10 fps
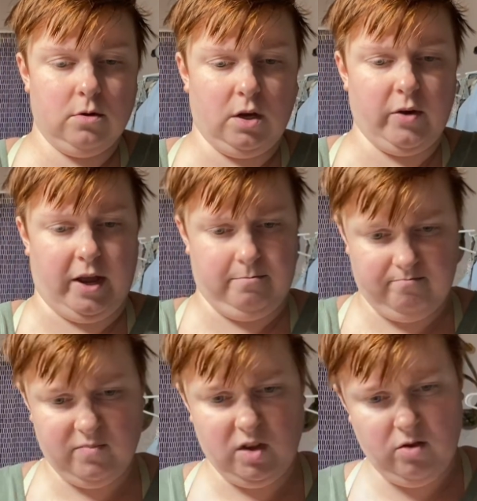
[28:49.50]
Okay.
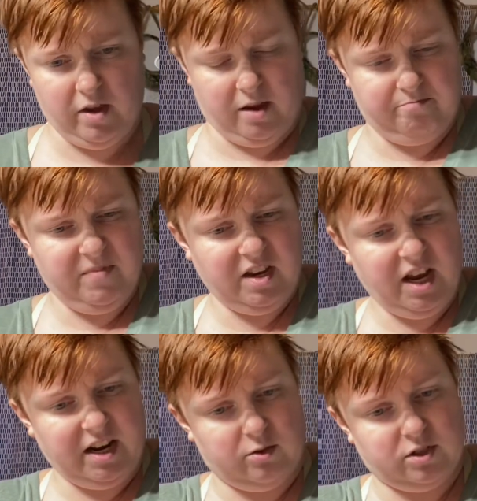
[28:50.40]
Okay. It
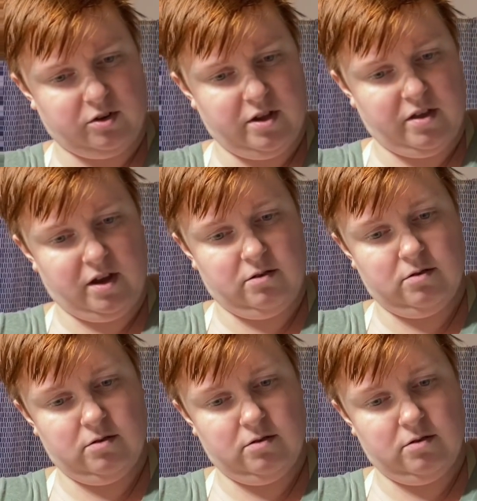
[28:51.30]
kind of goes underneath that.